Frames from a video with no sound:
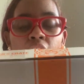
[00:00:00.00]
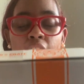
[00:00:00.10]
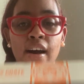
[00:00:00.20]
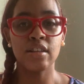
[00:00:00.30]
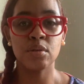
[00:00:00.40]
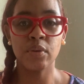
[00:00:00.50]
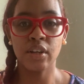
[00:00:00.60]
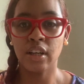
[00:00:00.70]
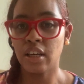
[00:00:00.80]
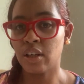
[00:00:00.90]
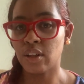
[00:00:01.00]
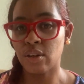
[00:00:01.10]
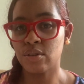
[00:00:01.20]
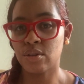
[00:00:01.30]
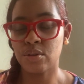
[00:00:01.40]
As we are getting
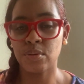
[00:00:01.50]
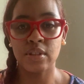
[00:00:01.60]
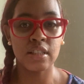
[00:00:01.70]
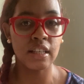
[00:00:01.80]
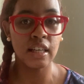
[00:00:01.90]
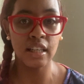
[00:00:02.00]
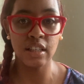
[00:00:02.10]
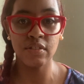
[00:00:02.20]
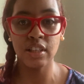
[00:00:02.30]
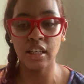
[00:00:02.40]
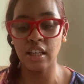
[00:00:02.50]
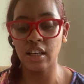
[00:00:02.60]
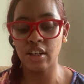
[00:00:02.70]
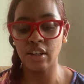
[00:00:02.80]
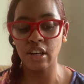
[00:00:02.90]
closer towards the end of the
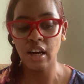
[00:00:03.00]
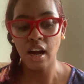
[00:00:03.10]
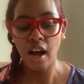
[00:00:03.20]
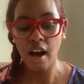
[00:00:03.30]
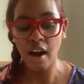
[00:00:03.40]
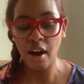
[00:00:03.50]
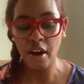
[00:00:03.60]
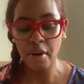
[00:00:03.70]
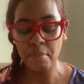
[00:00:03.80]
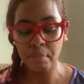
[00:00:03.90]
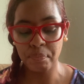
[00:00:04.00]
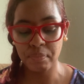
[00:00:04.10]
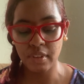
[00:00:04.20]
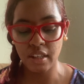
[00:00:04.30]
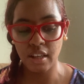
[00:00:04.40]
year, I'm
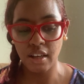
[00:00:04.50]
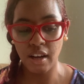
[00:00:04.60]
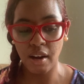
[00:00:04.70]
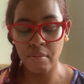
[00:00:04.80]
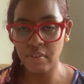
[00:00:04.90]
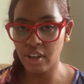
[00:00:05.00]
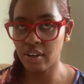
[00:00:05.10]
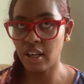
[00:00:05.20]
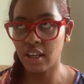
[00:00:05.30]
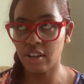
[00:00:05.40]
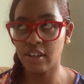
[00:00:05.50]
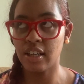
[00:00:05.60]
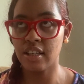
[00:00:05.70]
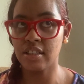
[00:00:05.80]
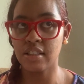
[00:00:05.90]
very
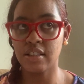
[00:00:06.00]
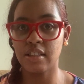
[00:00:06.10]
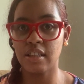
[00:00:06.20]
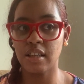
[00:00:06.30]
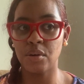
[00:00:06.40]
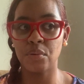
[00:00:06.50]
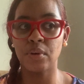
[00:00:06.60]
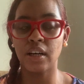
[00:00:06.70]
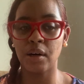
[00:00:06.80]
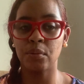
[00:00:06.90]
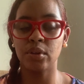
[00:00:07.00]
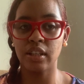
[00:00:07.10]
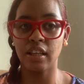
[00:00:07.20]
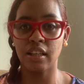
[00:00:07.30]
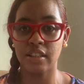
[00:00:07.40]
curious to see what I will
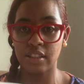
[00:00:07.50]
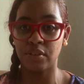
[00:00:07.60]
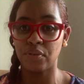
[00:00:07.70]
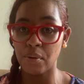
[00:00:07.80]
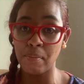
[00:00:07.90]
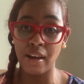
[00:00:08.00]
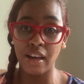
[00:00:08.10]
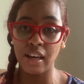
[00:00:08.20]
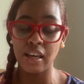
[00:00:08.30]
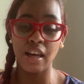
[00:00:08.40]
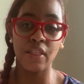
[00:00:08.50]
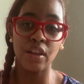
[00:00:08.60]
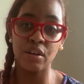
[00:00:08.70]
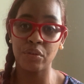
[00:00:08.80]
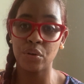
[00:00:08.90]
get for May, and then
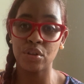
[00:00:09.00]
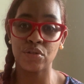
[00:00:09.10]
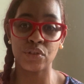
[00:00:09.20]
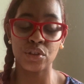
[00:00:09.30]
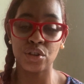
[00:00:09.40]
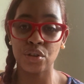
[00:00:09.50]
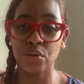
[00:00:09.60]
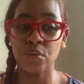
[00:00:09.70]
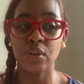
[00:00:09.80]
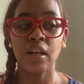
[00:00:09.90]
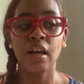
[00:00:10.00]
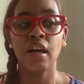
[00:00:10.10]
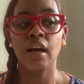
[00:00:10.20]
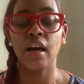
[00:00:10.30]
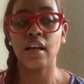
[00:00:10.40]
of course for June,
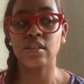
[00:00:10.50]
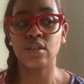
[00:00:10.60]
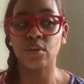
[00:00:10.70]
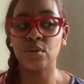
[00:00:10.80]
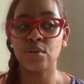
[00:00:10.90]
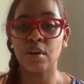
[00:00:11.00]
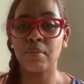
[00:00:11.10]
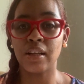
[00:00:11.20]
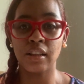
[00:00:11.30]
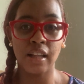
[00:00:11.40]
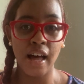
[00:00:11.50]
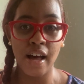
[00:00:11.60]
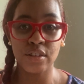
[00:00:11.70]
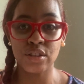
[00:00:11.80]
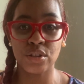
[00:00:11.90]
as those are my
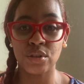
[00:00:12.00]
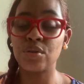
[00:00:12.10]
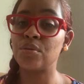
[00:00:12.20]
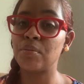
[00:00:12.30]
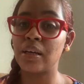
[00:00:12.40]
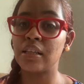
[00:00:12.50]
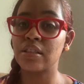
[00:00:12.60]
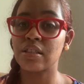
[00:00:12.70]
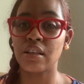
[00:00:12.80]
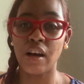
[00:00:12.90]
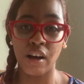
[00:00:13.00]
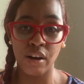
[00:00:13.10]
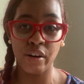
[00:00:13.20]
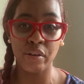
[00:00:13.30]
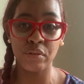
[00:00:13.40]
last 2 months
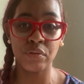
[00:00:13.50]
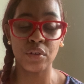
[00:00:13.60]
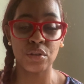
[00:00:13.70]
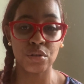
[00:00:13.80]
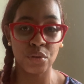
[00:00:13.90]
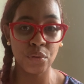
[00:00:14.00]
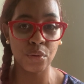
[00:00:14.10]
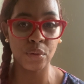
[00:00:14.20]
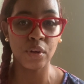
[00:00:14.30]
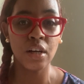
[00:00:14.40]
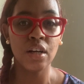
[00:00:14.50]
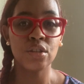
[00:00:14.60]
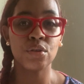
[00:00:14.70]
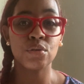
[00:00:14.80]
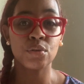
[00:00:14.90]
of school.
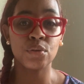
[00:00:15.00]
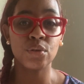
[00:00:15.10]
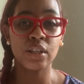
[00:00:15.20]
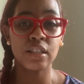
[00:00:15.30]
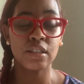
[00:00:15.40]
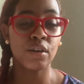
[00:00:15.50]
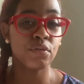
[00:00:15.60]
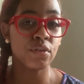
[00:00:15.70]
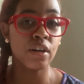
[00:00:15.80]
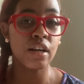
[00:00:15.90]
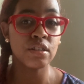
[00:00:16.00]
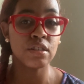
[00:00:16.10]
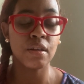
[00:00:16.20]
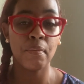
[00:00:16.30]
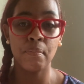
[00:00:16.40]
So school gets out for
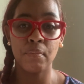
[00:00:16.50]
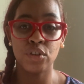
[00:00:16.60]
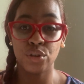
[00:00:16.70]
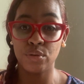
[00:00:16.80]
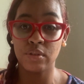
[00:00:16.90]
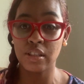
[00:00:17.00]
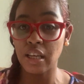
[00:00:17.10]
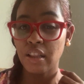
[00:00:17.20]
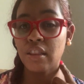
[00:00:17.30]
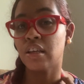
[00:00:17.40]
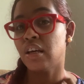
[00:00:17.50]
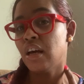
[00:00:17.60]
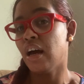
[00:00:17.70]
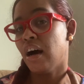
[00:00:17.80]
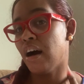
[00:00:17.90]
us June 10th.
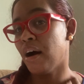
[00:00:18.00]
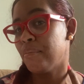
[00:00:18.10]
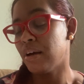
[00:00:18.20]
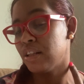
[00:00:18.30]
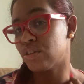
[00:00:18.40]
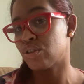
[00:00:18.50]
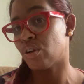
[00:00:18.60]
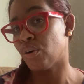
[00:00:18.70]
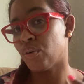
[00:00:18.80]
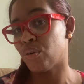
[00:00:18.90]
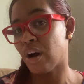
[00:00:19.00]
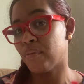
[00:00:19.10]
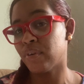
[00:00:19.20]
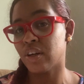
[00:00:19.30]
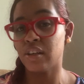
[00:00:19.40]
And so I'm
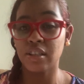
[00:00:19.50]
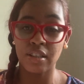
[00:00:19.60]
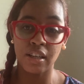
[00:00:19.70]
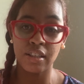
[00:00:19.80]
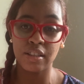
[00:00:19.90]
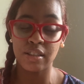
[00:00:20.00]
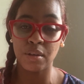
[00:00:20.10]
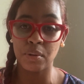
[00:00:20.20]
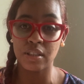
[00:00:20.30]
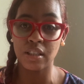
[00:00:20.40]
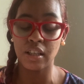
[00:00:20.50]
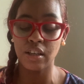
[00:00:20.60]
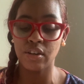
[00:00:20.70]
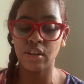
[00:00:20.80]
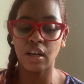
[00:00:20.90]
very excited to see what's in
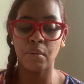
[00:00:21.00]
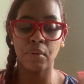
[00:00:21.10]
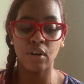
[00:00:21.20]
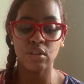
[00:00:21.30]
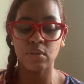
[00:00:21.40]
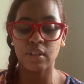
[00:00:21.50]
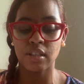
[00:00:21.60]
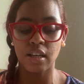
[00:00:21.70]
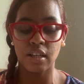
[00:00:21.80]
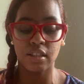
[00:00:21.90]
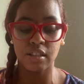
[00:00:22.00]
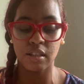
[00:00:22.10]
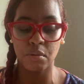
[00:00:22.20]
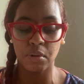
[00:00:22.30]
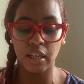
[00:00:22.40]
here, and I'm also excited to see
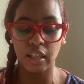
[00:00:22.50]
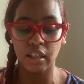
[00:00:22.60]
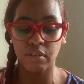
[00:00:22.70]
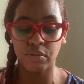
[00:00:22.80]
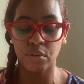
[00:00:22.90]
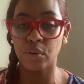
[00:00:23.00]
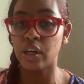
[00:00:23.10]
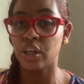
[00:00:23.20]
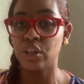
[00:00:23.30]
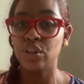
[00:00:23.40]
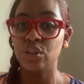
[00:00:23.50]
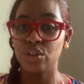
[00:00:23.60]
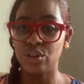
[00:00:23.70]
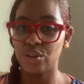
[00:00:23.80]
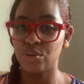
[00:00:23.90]
what I get for
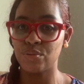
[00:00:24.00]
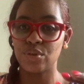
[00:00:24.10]
June.